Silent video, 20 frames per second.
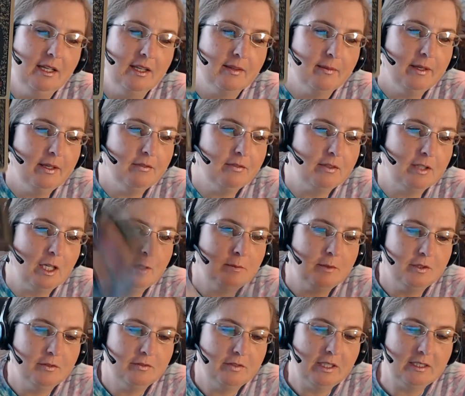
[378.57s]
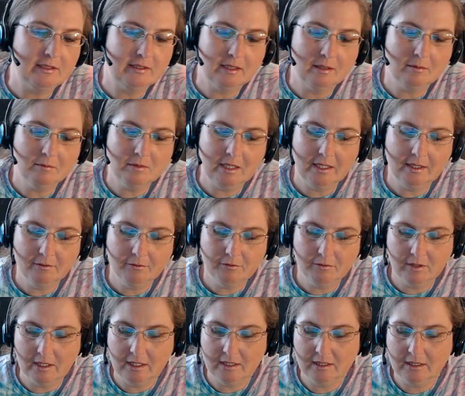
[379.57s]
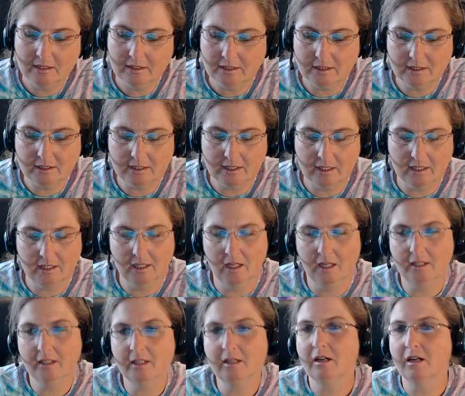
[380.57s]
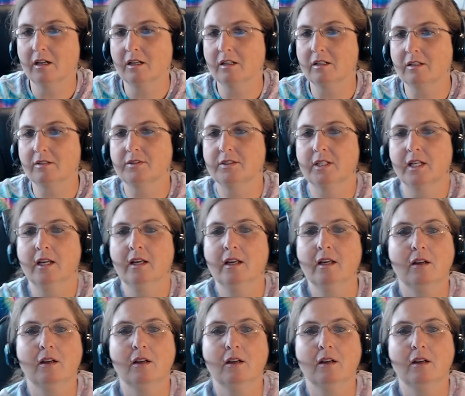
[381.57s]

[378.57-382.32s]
Three of Cups, you've got some kind of friend that's just getting on your nerves.